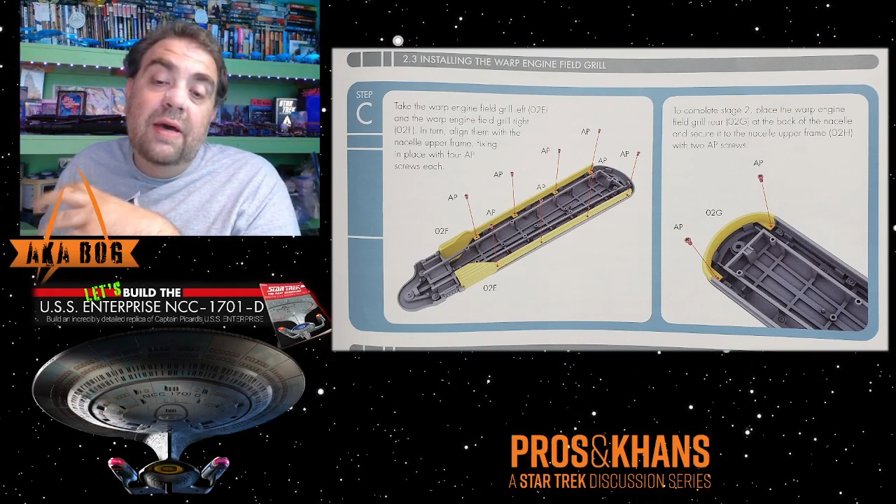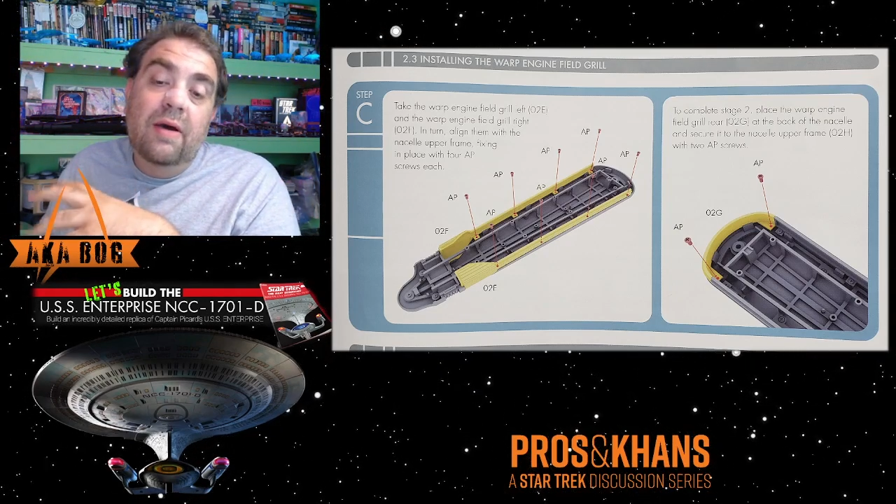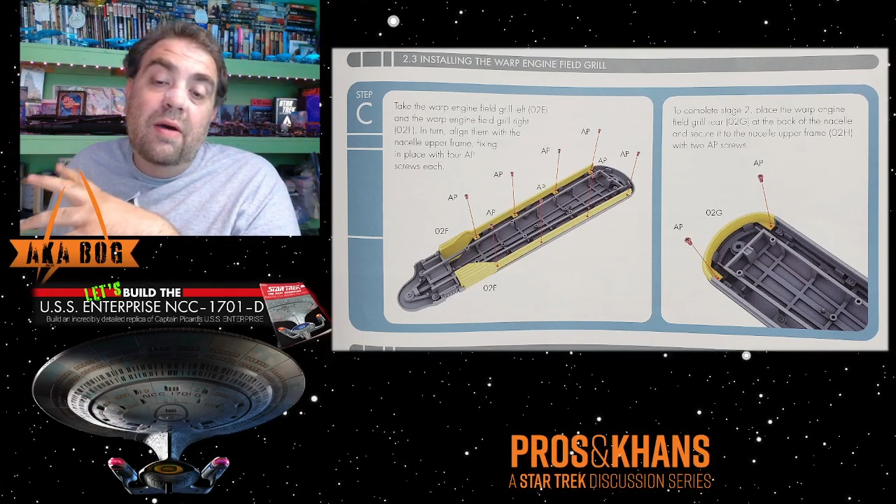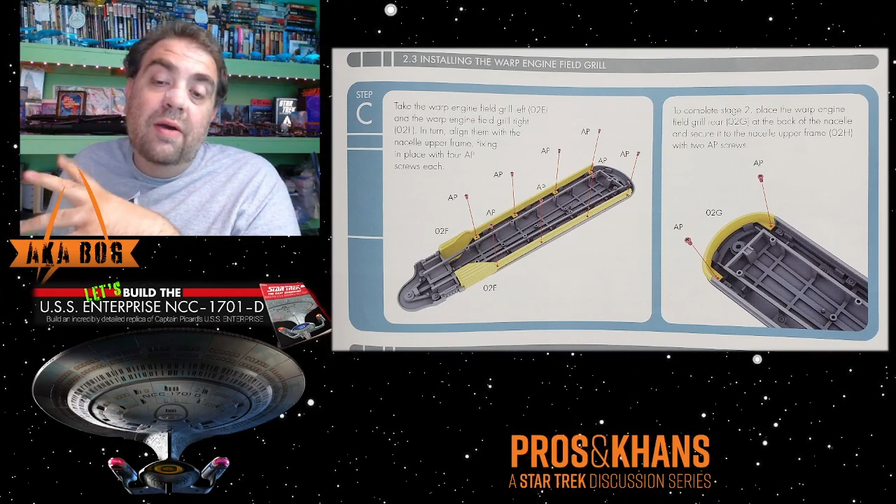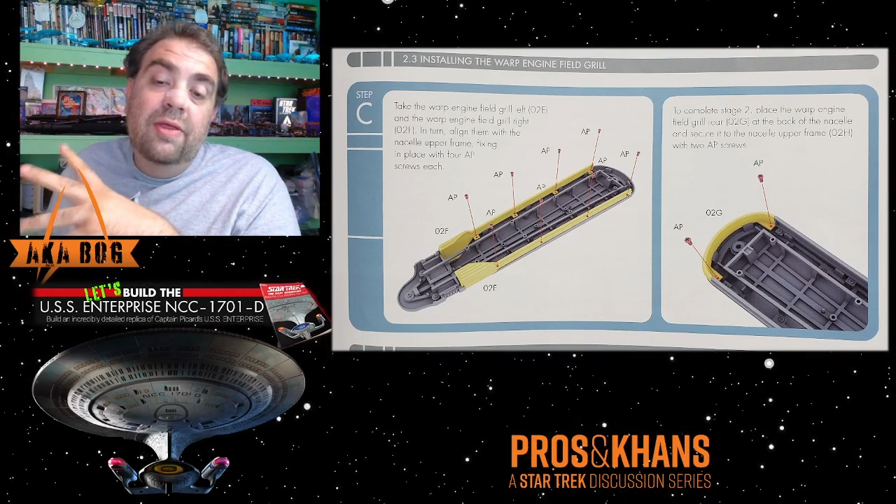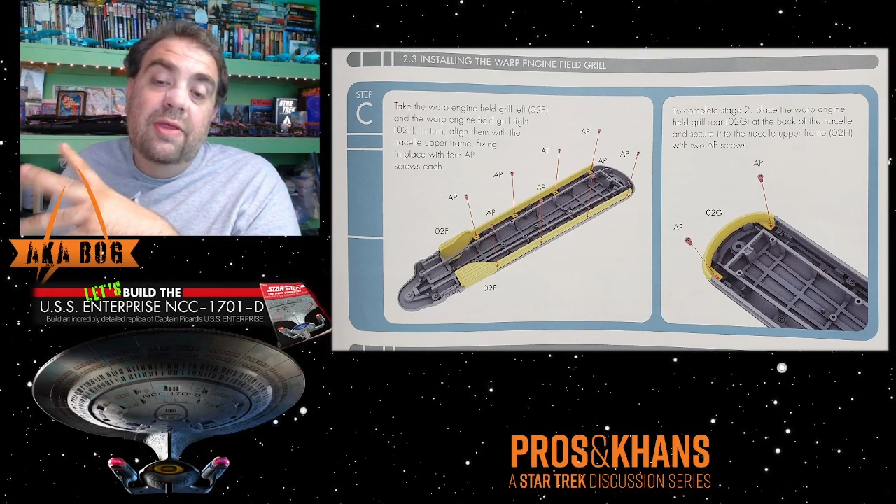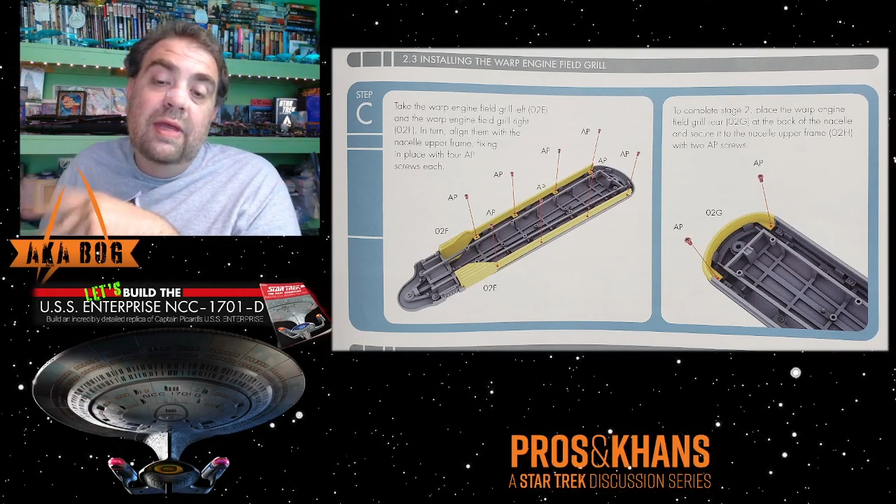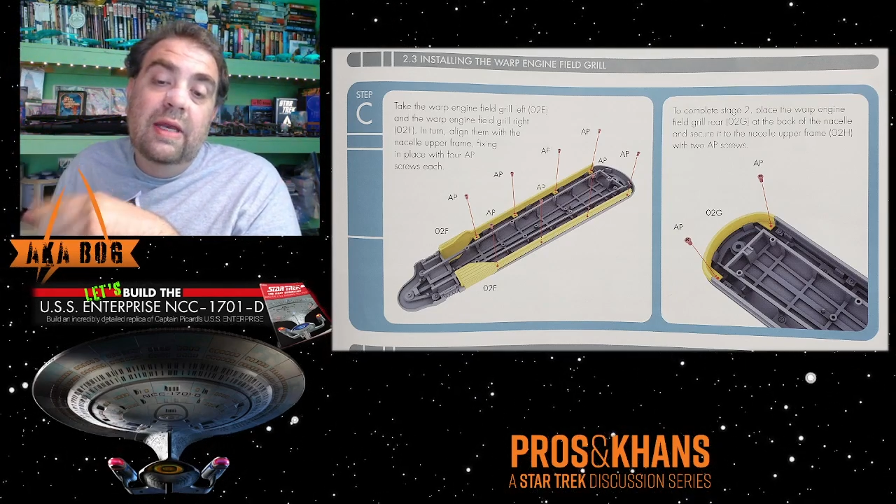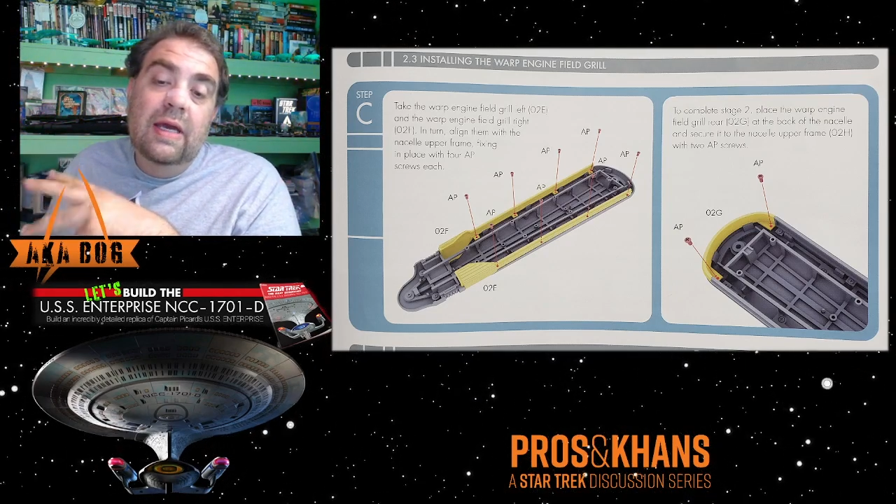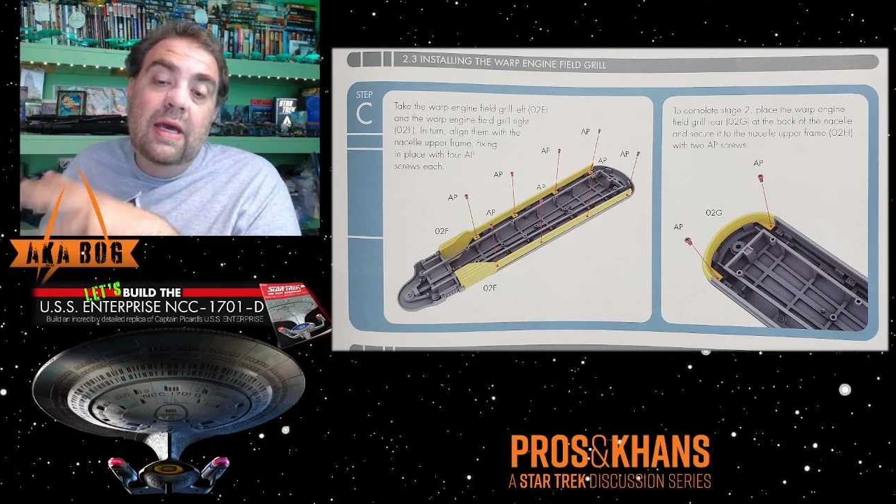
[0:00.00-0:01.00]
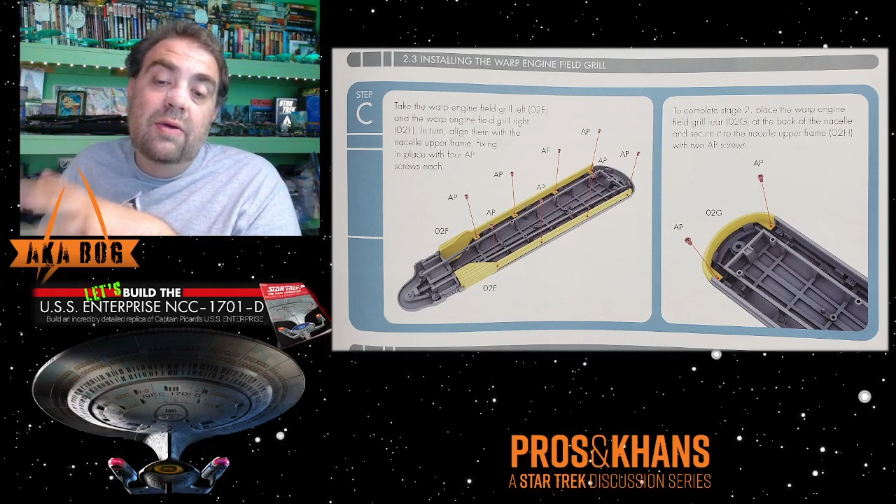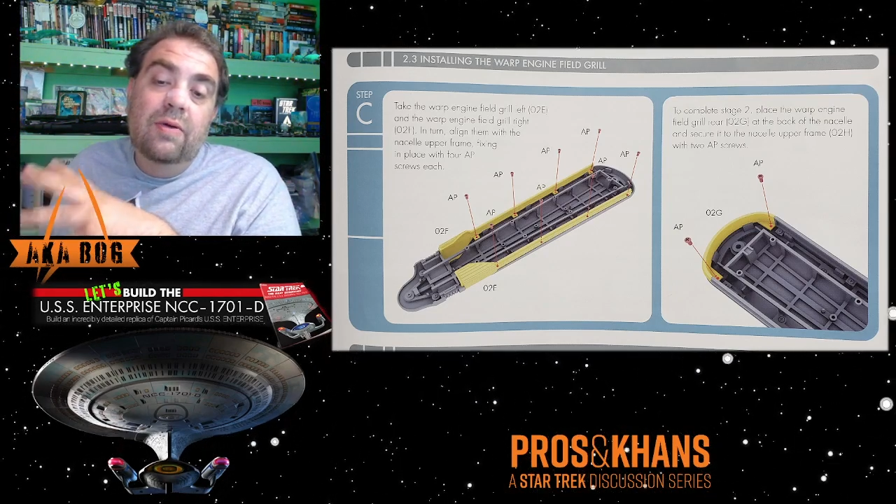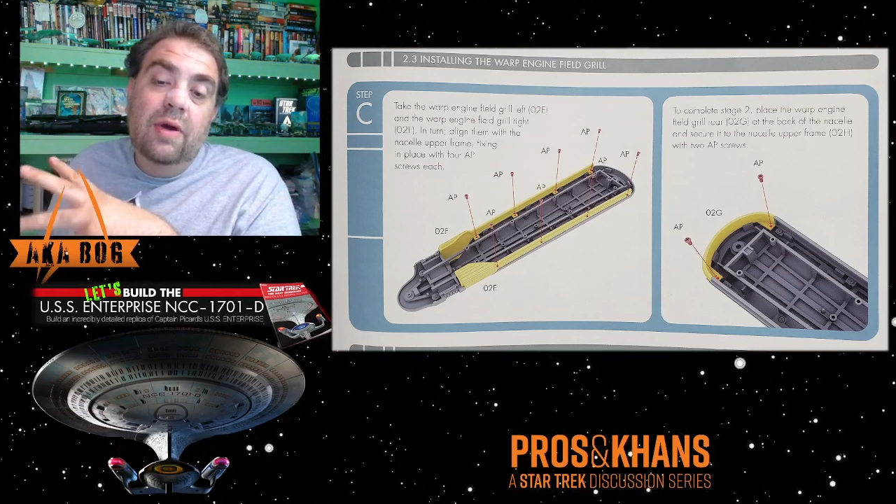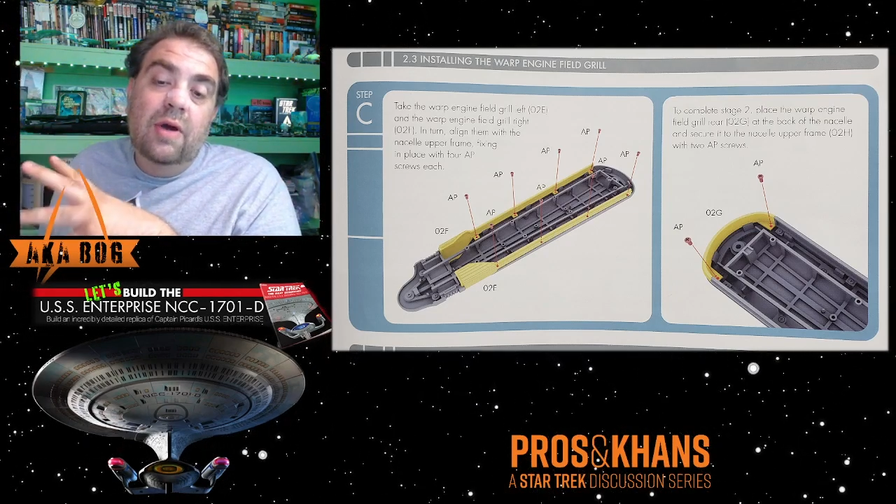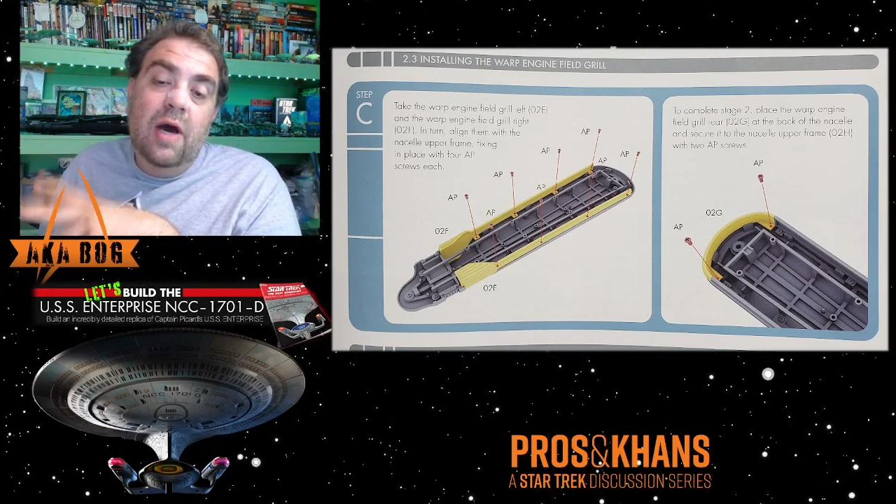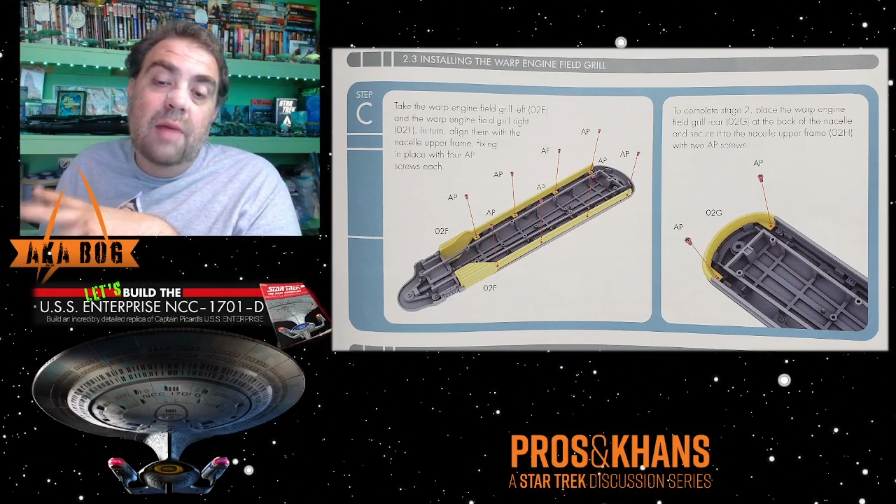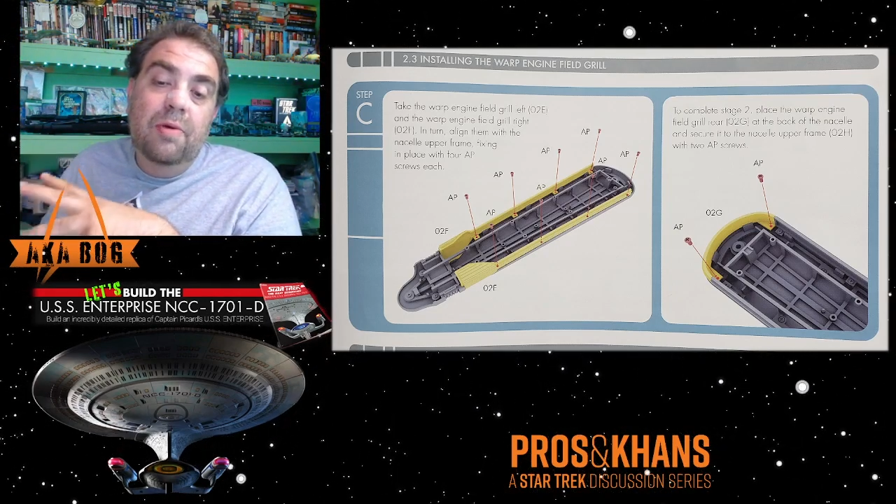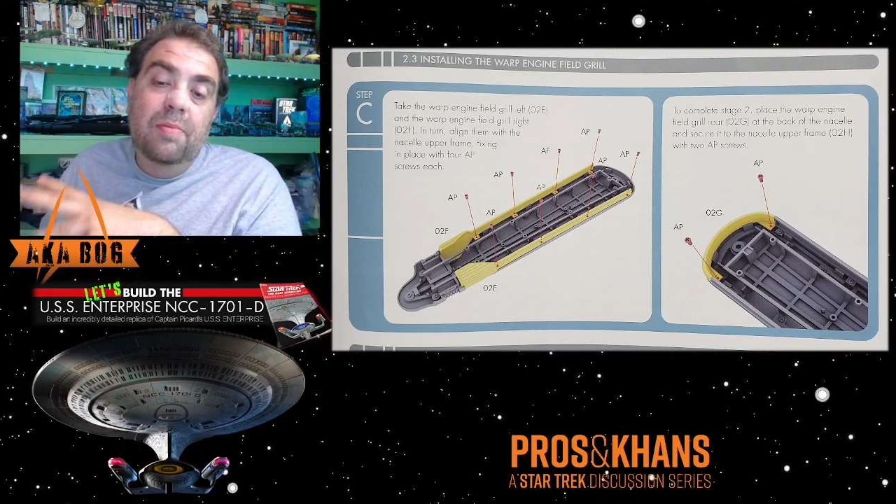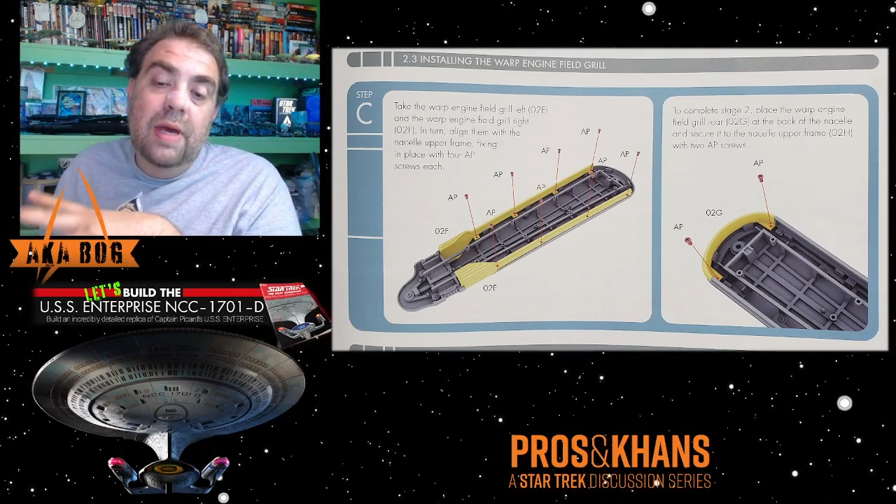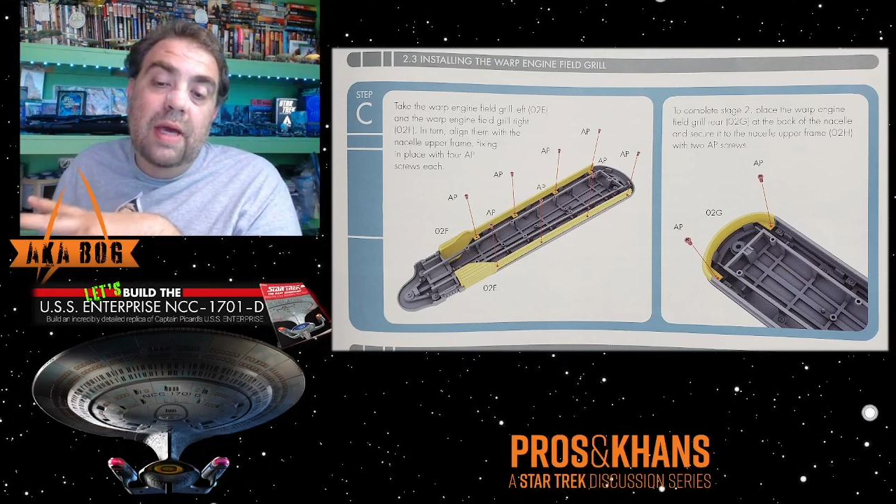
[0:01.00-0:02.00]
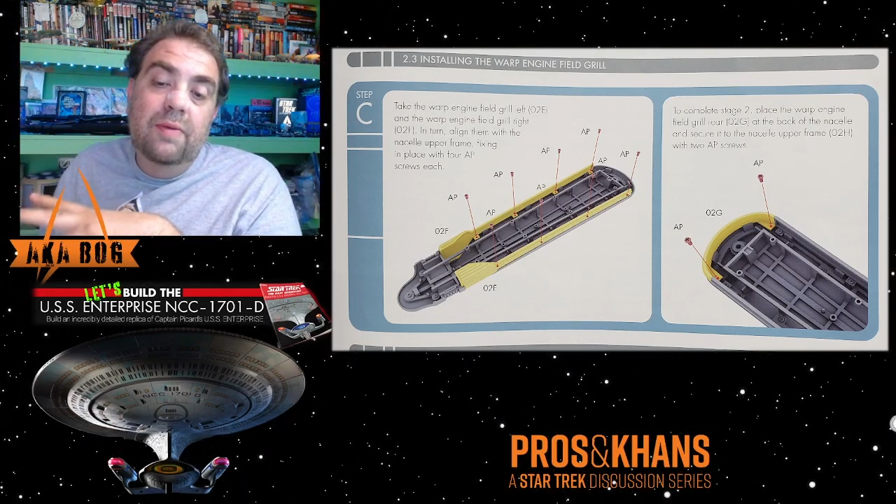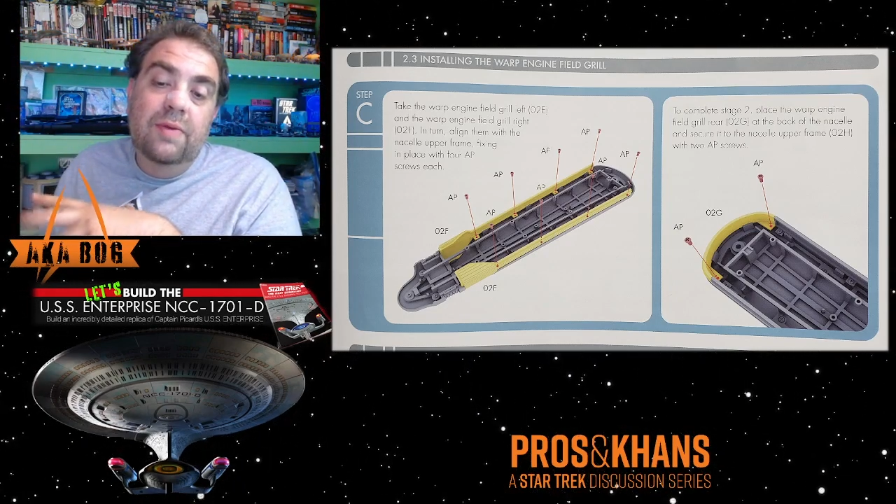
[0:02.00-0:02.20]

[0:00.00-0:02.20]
are thinning out copper paint